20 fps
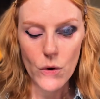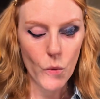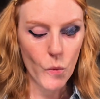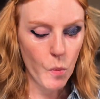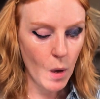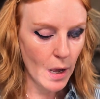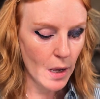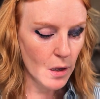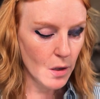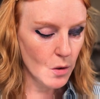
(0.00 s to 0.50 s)

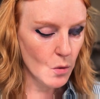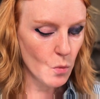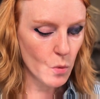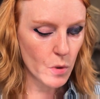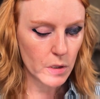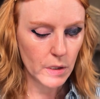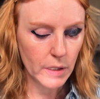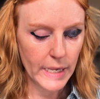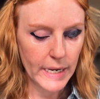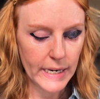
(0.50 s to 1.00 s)
While
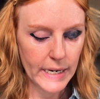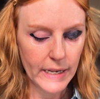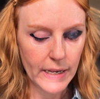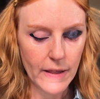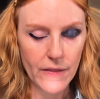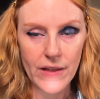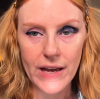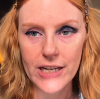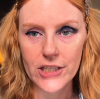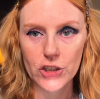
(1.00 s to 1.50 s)
we're letting
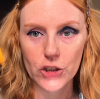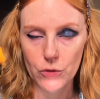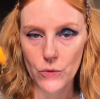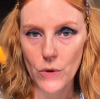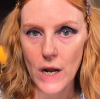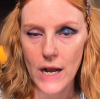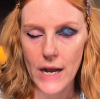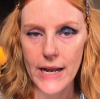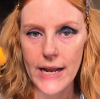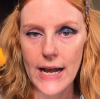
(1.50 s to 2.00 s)
that
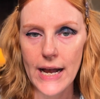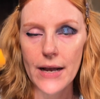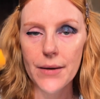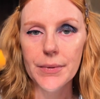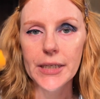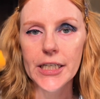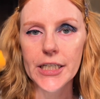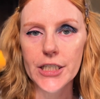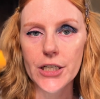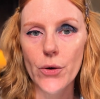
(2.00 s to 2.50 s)
dry, I'm
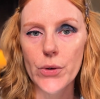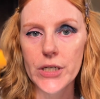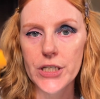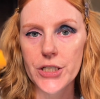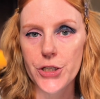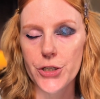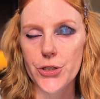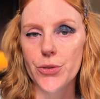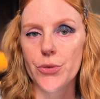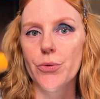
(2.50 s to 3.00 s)
going to go and
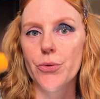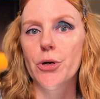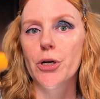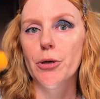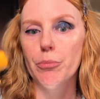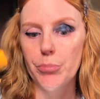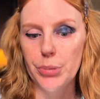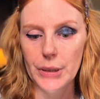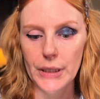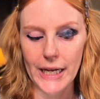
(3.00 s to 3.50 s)
do
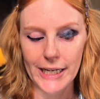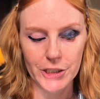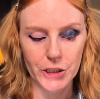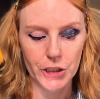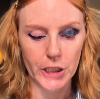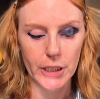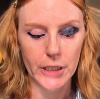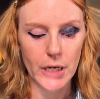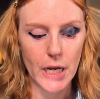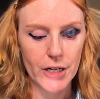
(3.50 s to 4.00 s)

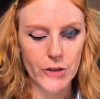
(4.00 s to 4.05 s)
complexion.